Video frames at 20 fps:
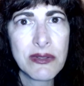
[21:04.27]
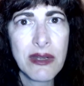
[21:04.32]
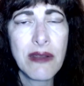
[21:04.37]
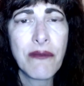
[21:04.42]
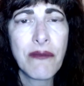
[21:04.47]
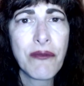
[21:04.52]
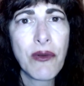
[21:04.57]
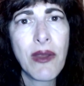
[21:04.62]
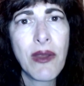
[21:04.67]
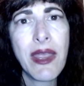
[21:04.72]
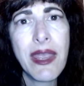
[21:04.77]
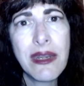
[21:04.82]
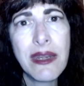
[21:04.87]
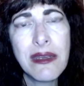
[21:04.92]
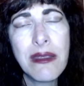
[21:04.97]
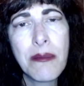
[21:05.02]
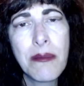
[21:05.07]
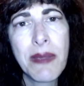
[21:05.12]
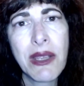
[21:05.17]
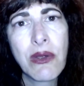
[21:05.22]
up for
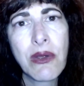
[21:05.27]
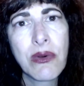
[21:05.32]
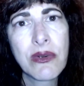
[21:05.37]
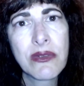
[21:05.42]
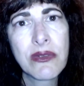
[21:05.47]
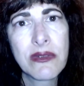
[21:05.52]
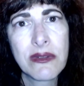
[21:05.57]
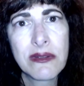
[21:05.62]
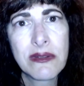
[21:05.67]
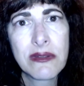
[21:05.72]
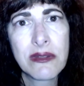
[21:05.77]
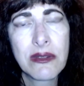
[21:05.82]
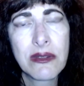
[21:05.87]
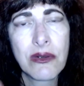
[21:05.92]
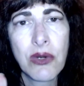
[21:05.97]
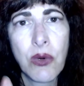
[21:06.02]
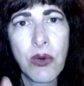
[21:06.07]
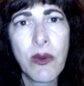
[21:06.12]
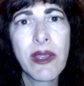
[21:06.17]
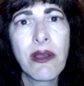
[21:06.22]
any of my courses that
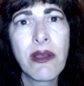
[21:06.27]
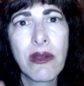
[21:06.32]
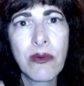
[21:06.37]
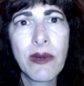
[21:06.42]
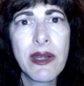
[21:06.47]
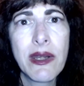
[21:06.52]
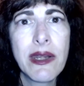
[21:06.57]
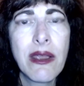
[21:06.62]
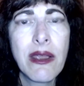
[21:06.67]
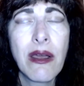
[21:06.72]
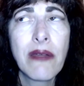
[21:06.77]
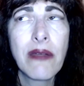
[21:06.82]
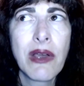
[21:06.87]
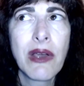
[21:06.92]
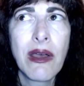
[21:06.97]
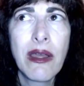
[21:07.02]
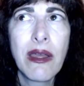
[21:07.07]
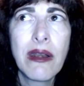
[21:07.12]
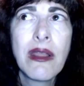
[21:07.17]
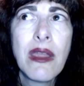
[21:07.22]
are going on right now, I've
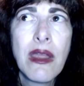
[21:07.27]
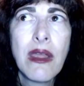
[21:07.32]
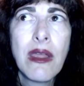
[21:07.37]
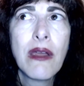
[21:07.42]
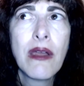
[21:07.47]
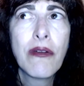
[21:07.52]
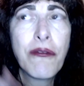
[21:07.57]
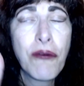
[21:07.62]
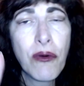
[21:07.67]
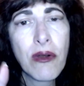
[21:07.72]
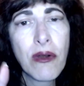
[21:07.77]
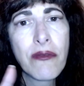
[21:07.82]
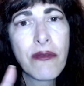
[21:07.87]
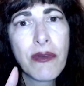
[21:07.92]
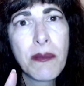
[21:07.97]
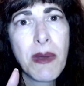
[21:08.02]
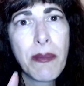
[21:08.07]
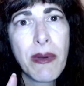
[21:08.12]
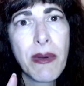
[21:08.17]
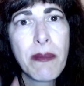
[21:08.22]
got 4 of
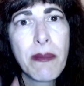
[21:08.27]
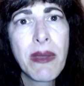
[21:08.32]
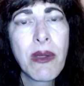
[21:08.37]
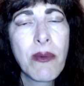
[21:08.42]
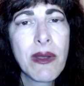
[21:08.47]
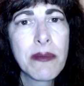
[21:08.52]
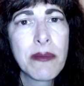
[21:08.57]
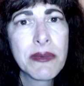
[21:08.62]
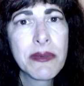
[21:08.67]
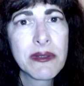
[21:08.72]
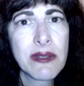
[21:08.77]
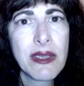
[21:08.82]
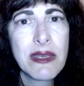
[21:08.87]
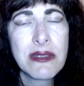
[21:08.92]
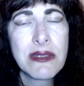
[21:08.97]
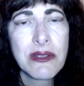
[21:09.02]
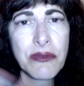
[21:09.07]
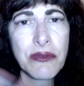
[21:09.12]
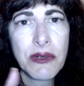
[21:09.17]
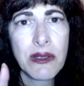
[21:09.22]
them up on my website,
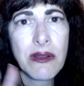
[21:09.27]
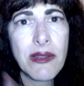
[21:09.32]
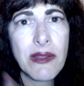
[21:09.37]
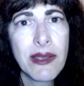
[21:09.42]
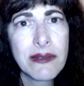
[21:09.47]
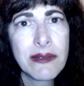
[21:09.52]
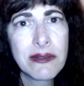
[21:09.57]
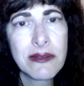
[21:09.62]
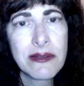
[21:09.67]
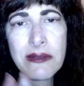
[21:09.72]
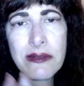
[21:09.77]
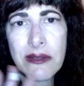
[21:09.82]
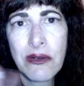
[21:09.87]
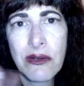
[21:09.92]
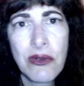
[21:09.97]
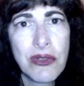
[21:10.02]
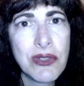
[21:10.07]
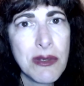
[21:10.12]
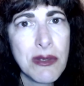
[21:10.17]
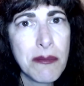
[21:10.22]
different classes:
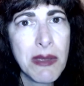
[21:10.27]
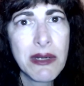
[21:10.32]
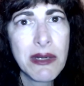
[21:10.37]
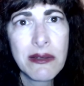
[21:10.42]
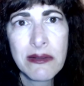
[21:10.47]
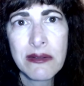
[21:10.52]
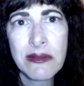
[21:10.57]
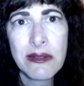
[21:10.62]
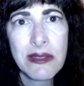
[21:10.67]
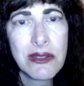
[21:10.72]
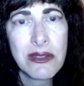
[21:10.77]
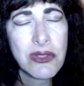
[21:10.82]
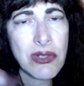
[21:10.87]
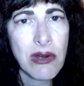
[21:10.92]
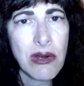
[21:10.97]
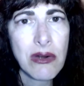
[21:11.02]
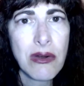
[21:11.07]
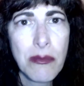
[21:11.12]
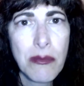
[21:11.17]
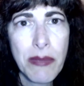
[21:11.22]
energy medicine,
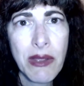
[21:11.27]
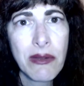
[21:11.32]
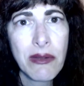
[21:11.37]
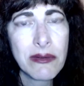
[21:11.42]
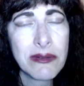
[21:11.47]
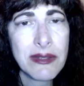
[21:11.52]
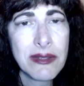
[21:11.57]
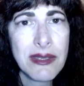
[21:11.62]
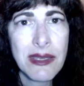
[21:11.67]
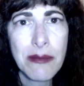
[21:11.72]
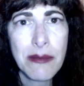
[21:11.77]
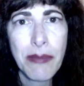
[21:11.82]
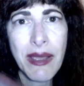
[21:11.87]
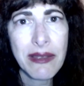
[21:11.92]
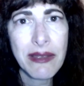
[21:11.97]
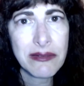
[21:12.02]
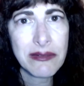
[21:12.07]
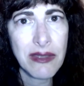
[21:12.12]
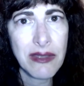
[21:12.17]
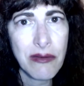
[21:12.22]
chakra balancing,
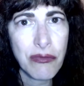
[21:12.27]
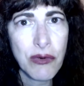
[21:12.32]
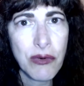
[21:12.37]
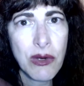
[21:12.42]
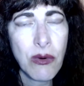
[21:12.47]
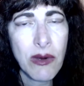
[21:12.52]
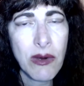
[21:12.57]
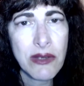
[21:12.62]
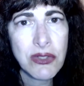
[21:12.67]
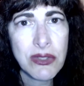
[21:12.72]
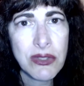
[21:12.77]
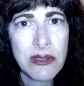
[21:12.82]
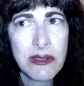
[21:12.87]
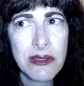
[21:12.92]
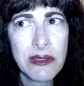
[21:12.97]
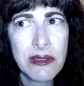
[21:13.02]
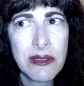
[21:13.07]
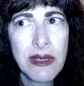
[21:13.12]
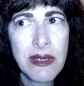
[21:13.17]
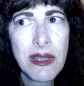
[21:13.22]
past life
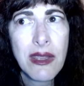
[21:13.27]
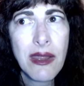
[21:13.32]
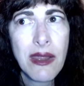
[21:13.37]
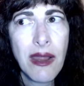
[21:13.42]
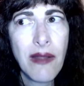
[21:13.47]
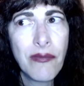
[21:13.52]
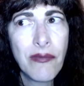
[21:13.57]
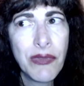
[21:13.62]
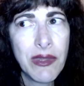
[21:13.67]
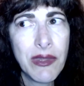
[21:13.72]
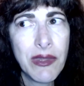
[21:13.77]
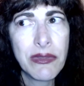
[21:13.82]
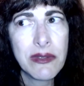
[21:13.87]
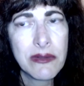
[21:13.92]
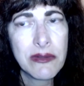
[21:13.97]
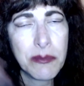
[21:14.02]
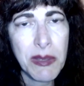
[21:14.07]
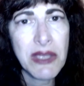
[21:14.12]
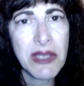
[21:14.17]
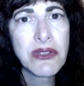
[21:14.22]
regression, and then
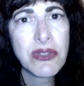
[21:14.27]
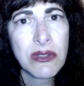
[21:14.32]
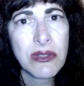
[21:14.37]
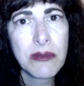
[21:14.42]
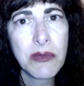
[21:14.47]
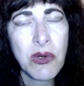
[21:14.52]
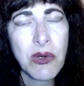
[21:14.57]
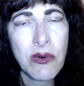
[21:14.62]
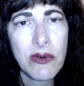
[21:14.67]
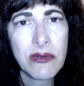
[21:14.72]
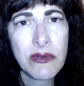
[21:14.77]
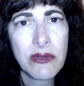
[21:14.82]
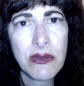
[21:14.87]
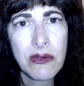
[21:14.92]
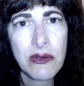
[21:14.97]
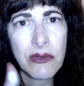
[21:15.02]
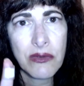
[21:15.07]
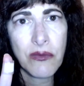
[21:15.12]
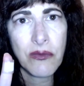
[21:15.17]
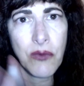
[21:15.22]
this pendulum course. So
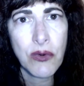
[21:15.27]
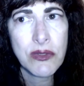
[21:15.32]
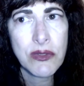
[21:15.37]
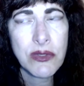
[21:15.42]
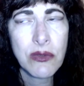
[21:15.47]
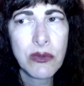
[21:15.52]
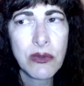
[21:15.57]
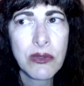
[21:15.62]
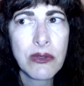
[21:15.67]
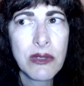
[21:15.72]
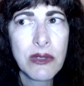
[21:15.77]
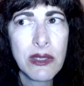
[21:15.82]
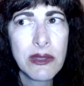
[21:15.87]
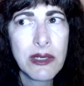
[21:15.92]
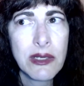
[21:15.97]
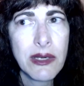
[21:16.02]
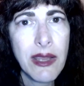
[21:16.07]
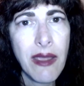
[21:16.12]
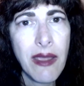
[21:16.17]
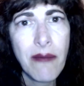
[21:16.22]
there's 4 total. And
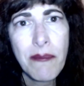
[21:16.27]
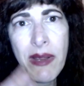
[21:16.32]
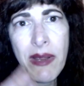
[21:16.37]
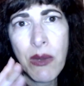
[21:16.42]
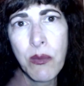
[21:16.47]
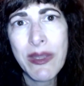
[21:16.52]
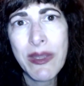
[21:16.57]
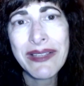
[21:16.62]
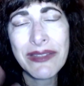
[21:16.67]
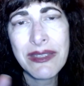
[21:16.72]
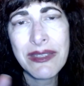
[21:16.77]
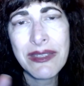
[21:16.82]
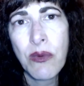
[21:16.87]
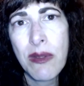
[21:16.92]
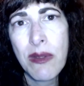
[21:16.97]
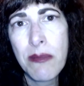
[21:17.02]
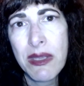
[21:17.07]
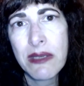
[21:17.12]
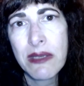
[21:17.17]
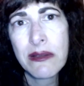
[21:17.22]
then I have my weekly
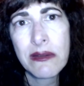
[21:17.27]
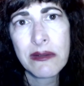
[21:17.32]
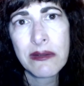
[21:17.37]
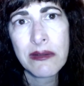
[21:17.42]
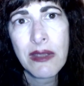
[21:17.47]
women's